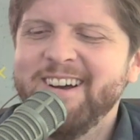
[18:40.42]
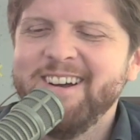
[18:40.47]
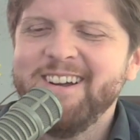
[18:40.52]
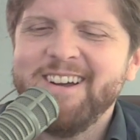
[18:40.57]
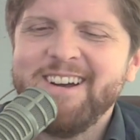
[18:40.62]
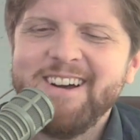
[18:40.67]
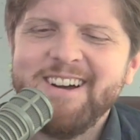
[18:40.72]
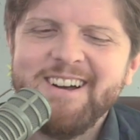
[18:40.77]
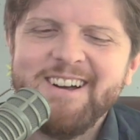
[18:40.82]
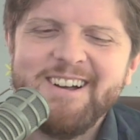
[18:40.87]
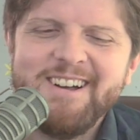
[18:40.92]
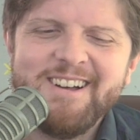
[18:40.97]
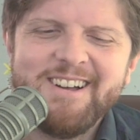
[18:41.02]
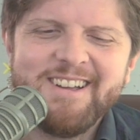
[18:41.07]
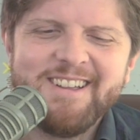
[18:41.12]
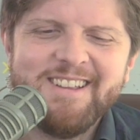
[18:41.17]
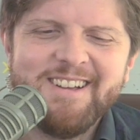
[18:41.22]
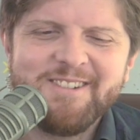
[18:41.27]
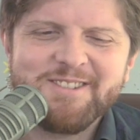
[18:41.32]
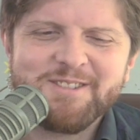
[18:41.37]
Uh,
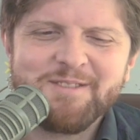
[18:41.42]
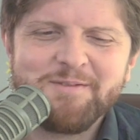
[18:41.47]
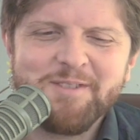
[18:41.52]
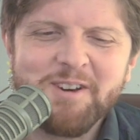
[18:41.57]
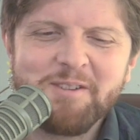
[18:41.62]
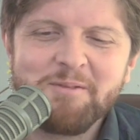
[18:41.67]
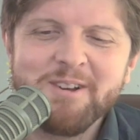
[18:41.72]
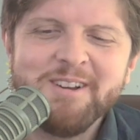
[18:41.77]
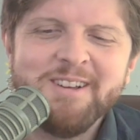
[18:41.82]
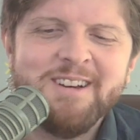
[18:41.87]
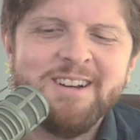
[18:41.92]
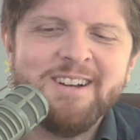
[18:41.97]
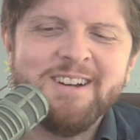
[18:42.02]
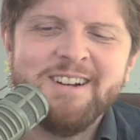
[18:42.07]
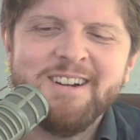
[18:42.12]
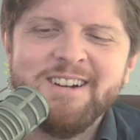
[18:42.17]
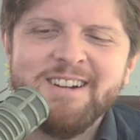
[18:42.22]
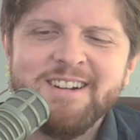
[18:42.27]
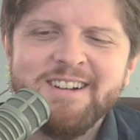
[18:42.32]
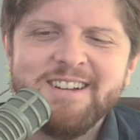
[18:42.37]
that was a fun one.
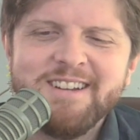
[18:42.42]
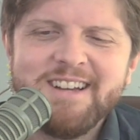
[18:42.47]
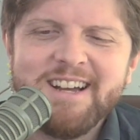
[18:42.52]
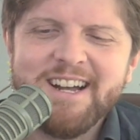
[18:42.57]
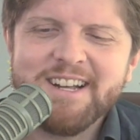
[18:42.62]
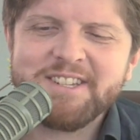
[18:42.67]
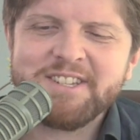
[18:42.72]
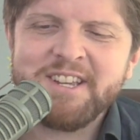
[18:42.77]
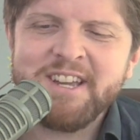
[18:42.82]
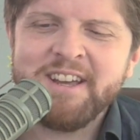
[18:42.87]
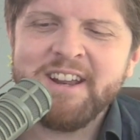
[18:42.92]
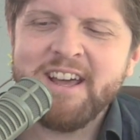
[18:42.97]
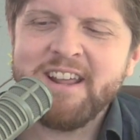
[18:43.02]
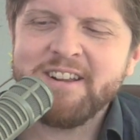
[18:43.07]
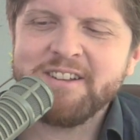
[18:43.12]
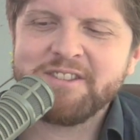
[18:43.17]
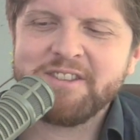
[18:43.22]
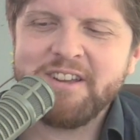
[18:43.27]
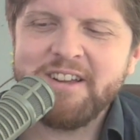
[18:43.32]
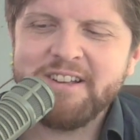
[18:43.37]
Yeah, CNN
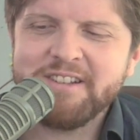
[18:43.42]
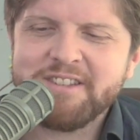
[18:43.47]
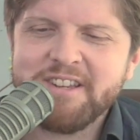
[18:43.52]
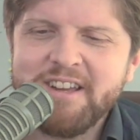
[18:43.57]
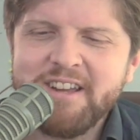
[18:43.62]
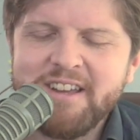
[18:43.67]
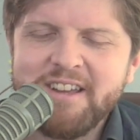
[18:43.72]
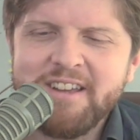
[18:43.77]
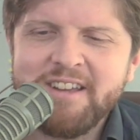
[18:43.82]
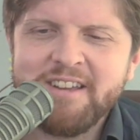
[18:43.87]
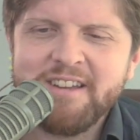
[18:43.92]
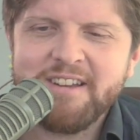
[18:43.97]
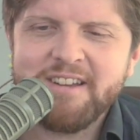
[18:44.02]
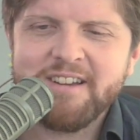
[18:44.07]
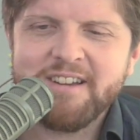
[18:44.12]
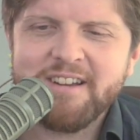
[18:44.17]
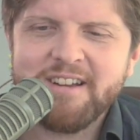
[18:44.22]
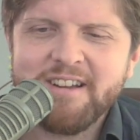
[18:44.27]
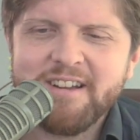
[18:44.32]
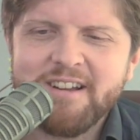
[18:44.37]
is, is, a,
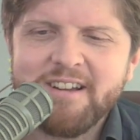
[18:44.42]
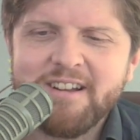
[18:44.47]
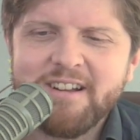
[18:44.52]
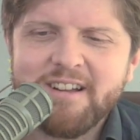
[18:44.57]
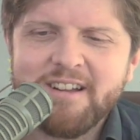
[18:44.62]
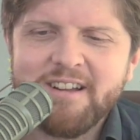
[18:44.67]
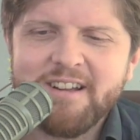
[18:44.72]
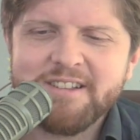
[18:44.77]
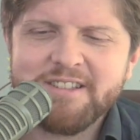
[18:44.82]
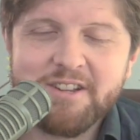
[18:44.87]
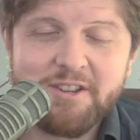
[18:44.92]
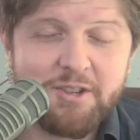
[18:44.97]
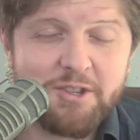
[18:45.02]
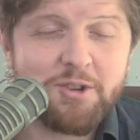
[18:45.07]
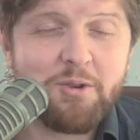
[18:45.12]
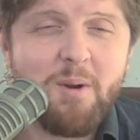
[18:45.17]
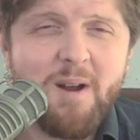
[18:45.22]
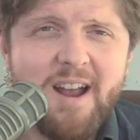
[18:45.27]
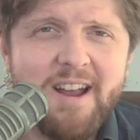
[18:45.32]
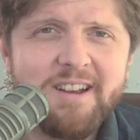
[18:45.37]
is a
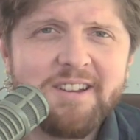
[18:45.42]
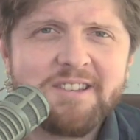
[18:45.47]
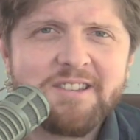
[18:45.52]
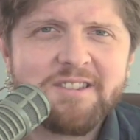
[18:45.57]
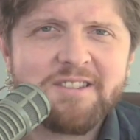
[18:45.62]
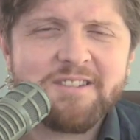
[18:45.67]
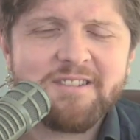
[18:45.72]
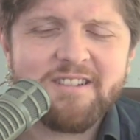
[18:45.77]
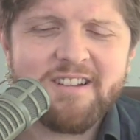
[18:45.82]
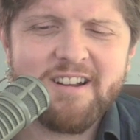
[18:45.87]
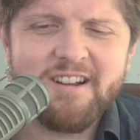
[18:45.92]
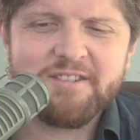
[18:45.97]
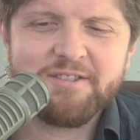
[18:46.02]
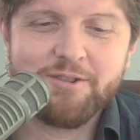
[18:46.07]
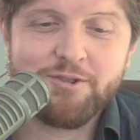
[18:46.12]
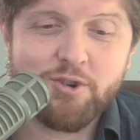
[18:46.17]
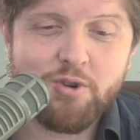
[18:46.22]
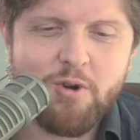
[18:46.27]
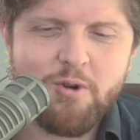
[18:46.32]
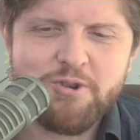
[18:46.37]
disgrace and it's
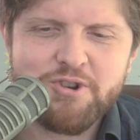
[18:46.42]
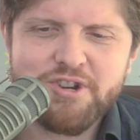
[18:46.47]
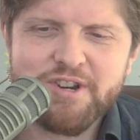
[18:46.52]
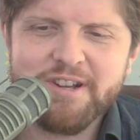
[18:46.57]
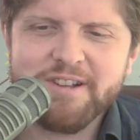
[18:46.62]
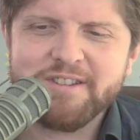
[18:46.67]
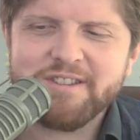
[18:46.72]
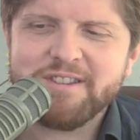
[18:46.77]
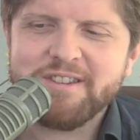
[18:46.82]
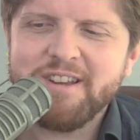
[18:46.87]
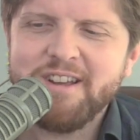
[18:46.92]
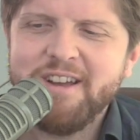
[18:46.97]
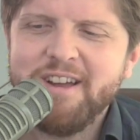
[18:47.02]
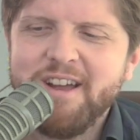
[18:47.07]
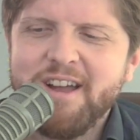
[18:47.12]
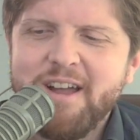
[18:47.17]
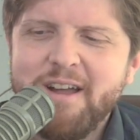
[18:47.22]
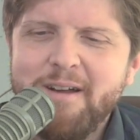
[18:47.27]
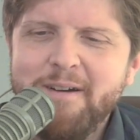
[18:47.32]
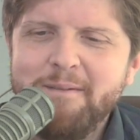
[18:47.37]
atrocious.
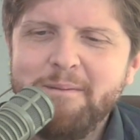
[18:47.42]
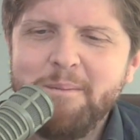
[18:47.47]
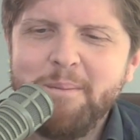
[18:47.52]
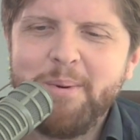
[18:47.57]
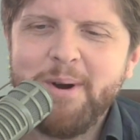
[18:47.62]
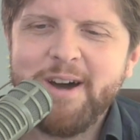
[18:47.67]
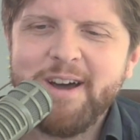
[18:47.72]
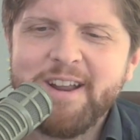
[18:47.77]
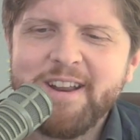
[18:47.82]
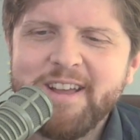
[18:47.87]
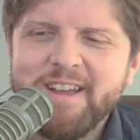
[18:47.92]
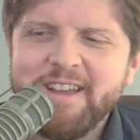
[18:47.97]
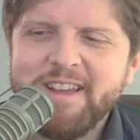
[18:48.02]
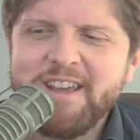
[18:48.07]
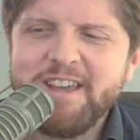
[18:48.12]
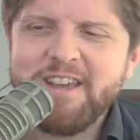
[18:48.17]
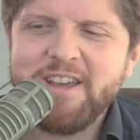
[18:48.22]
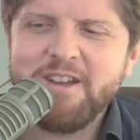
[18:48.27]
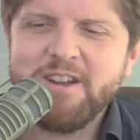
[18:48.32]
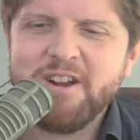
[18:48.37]
But
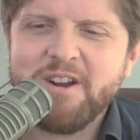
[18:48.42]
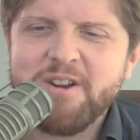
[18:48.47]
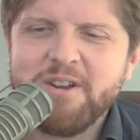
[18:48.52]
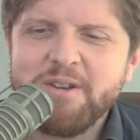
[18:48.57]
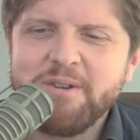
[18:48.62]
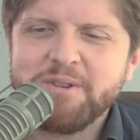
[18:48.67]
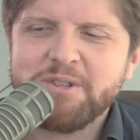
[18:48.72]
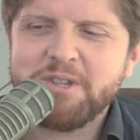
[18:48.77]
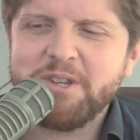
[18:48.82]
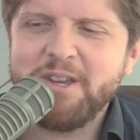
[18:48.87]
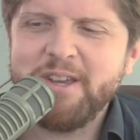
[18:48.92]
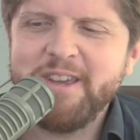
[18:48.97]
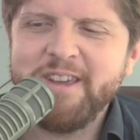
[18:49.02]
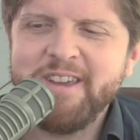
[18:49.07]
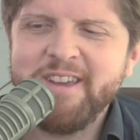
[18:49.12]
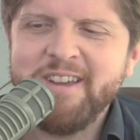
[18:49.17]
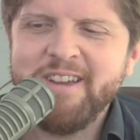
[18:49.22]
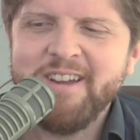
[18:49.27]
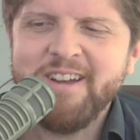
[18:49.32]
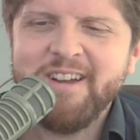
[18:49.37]
he, here you
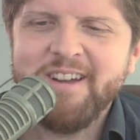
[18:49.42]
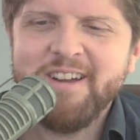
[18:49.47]
see,